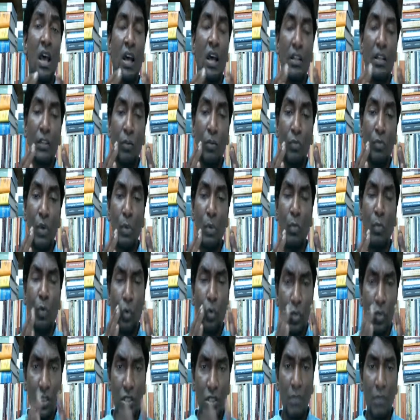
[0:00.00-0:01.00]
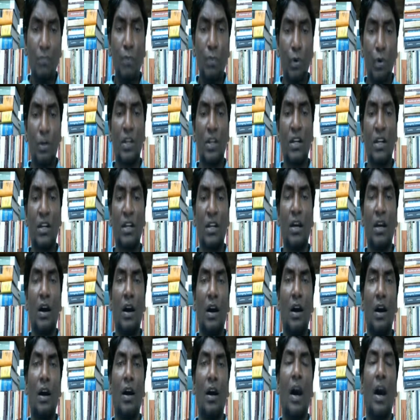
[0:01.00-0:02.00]
the most important
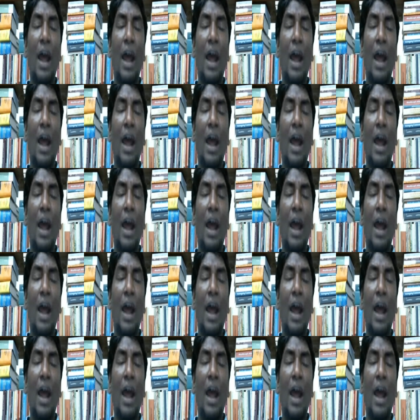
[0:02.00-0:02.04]
uh,